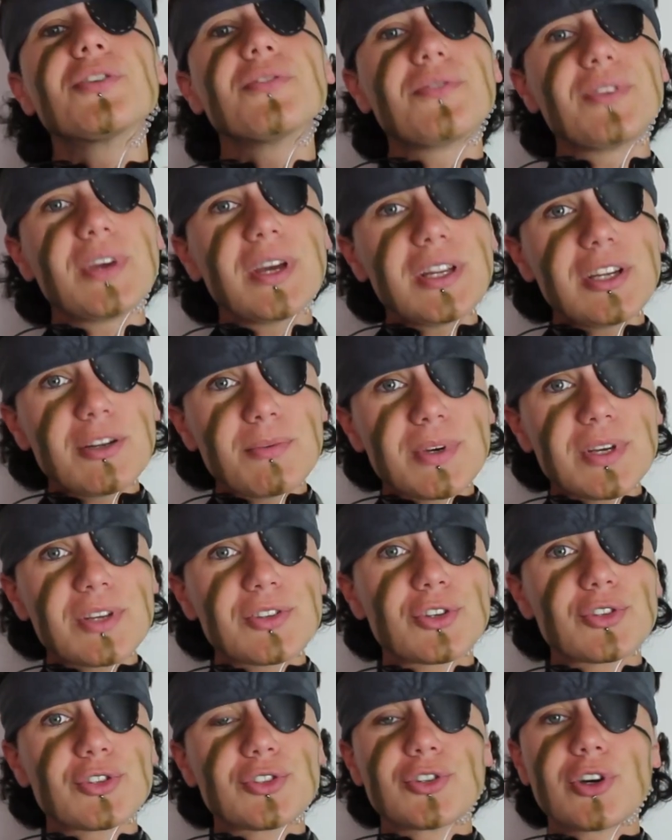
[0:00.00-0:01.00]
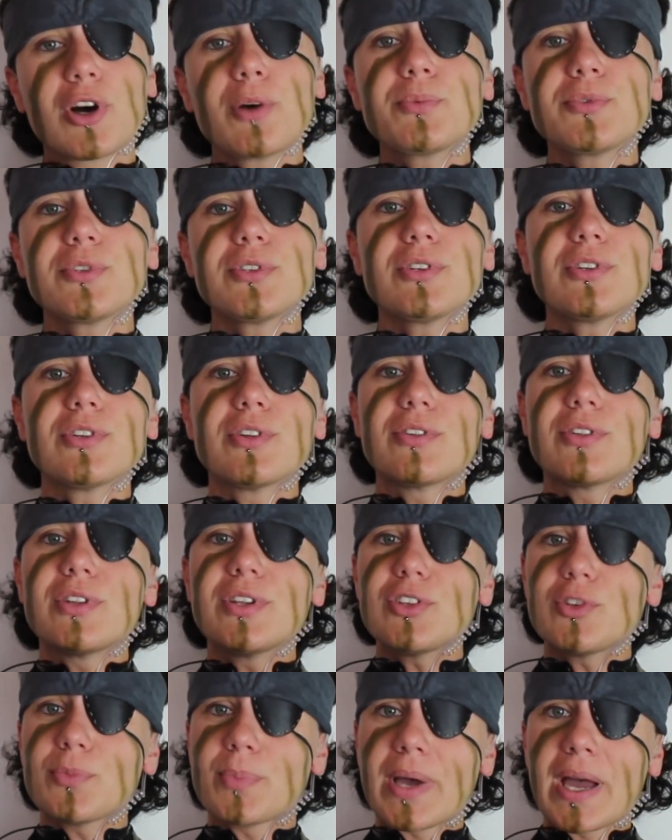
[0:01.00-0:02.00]
the Vietnamese adopted
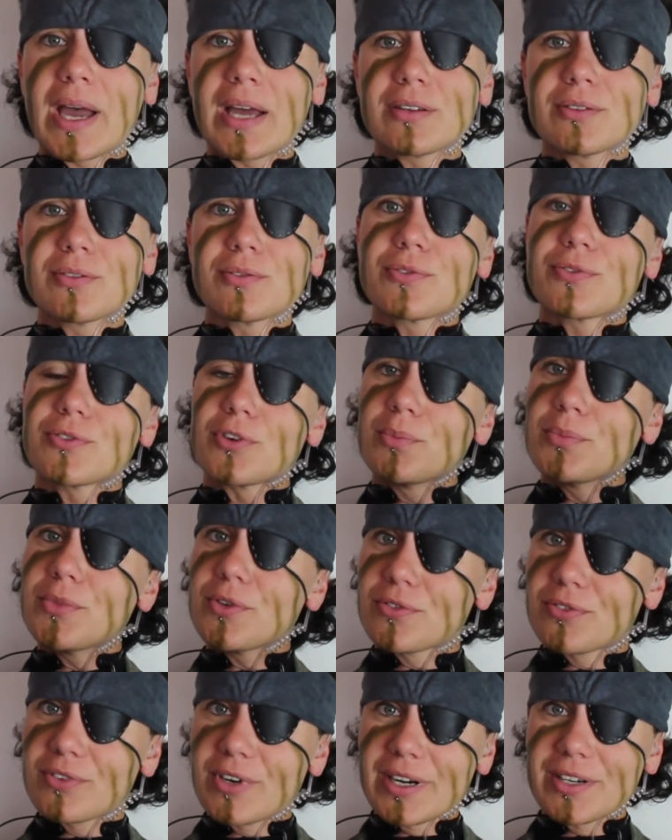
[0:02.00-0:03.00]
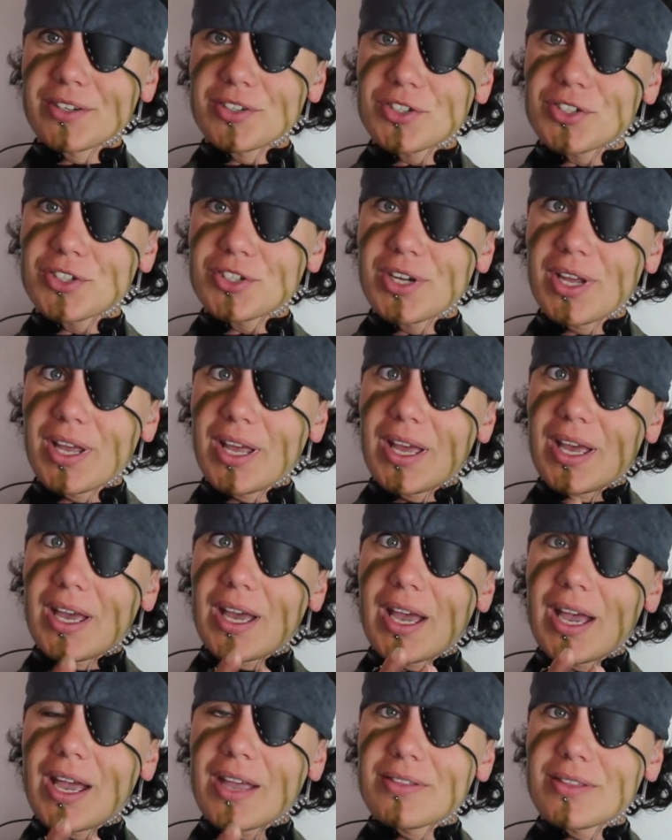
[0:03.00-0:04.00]
this pattern from the French,
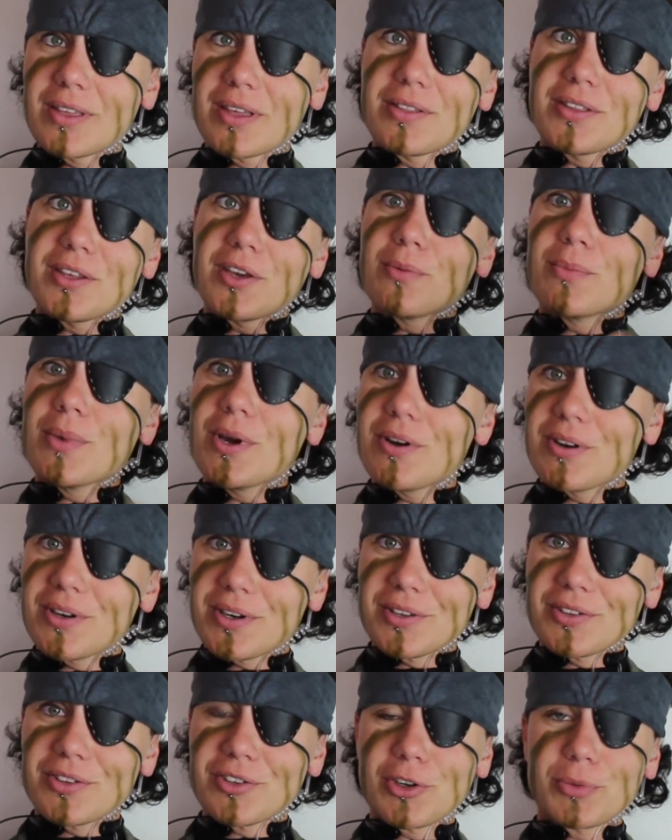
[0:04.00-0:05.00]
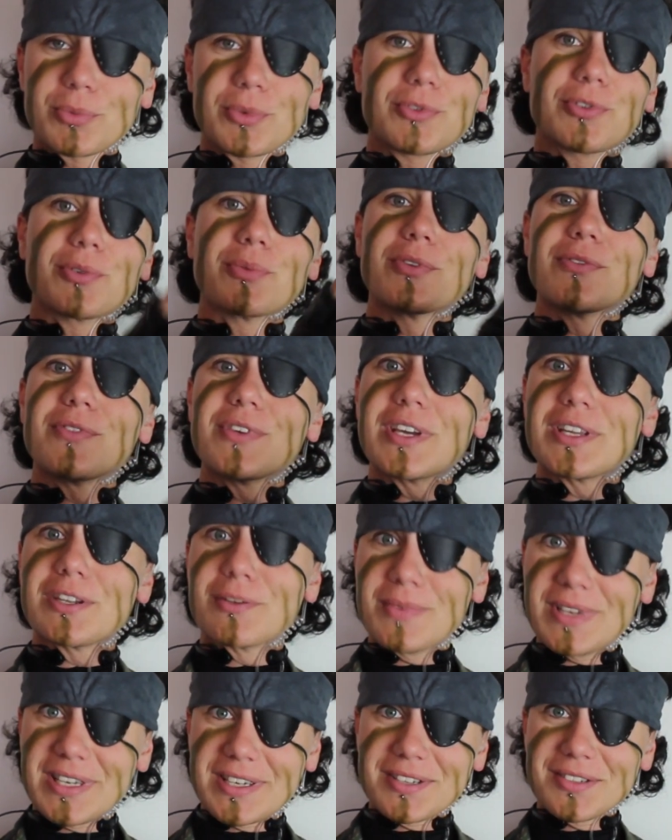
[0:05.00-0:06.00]
and then the Americans adopted from the
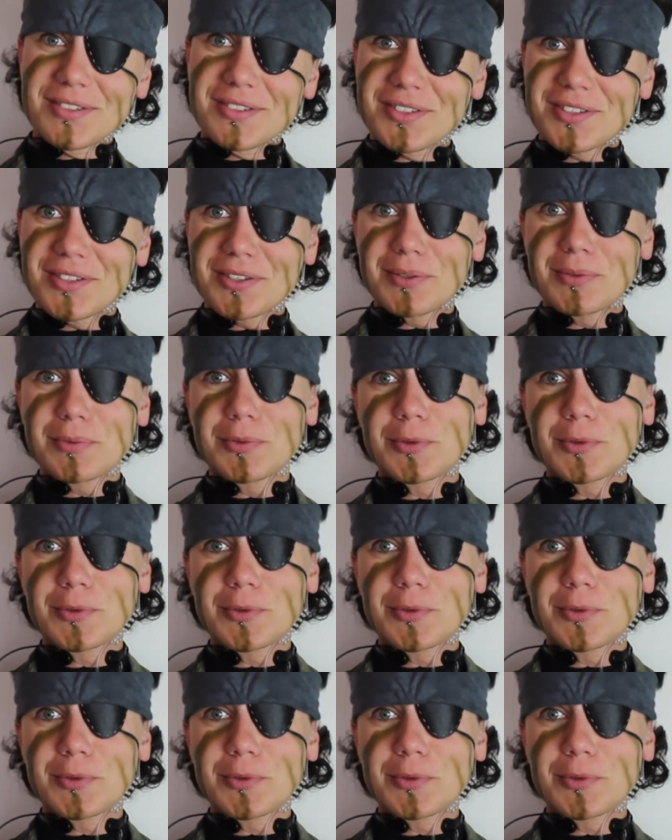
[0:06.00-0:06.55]
Vietnamese.